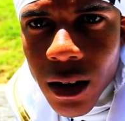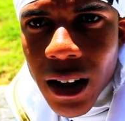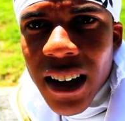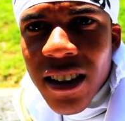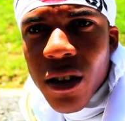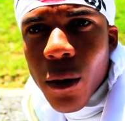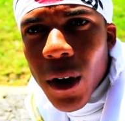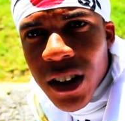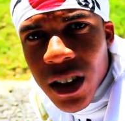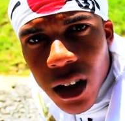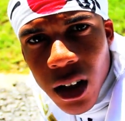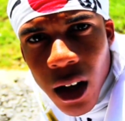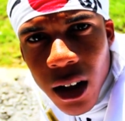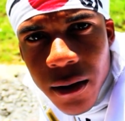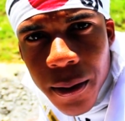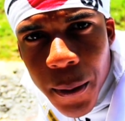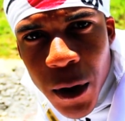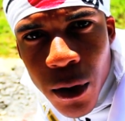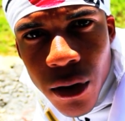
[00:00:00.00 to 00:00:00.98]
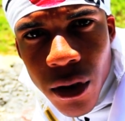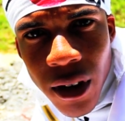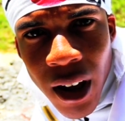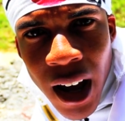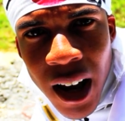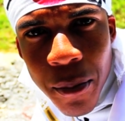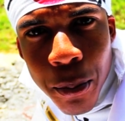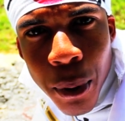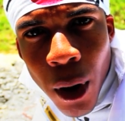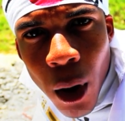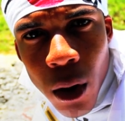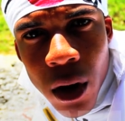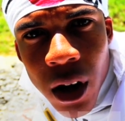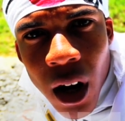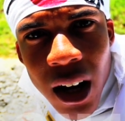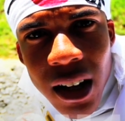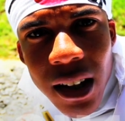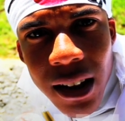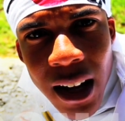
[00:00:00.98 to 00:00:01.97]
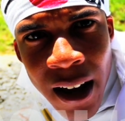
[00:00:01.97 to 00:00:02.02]
Next question comes from username
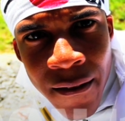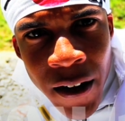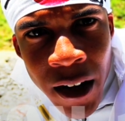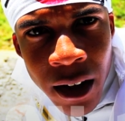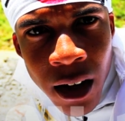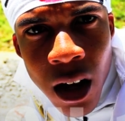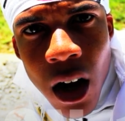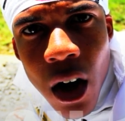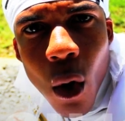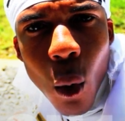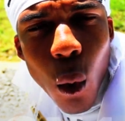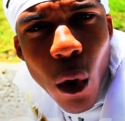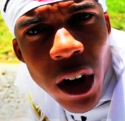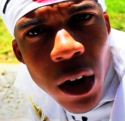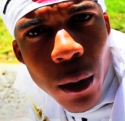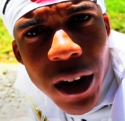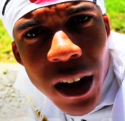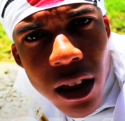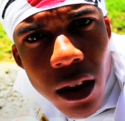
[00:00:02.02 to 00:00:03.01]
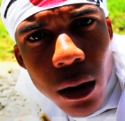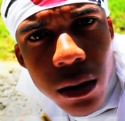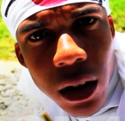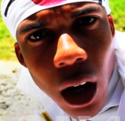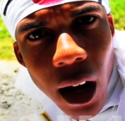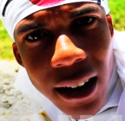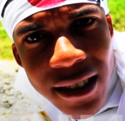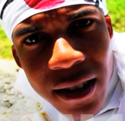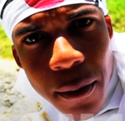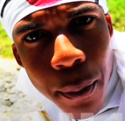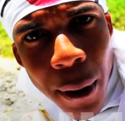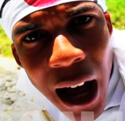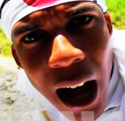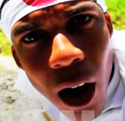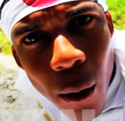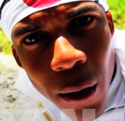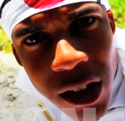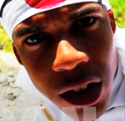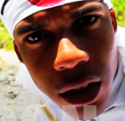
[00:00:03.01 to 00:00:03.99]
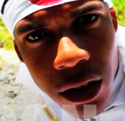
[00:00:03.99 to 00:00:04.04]
Pokon11. Where do you get those awesome
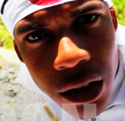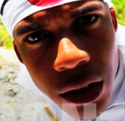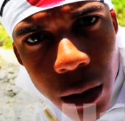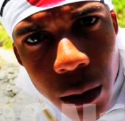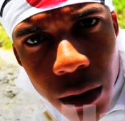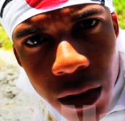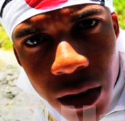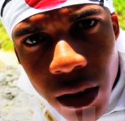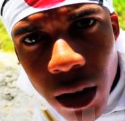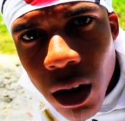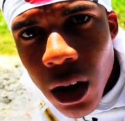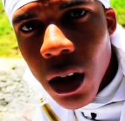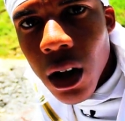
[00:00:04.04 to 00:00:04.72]
Power Ranger suits?